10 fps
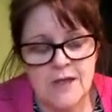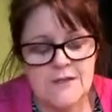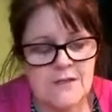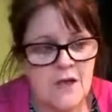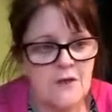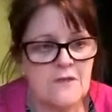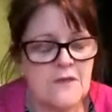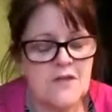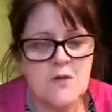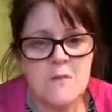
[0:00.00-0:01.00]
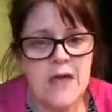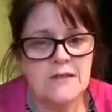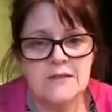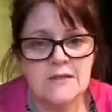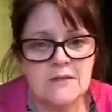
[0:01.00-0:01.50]
So there's no
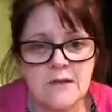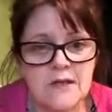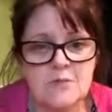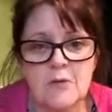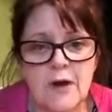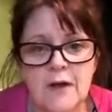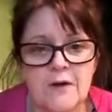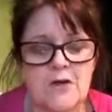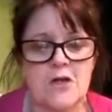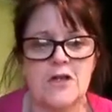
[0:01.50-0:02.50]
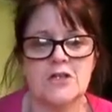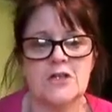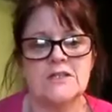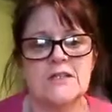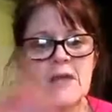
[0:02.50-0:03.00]
mess. It's brilliant. You
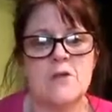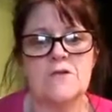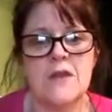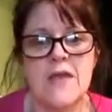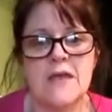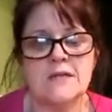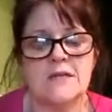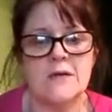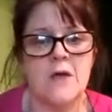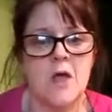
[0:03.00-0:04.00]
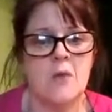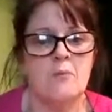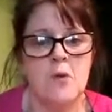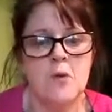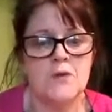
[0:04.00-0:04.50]
literally take off the lid,
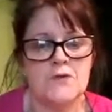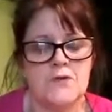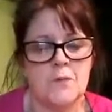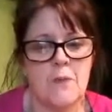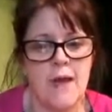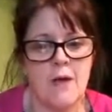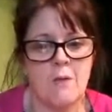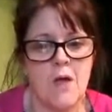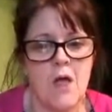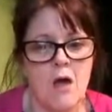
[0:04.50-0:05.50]
pour your soup out.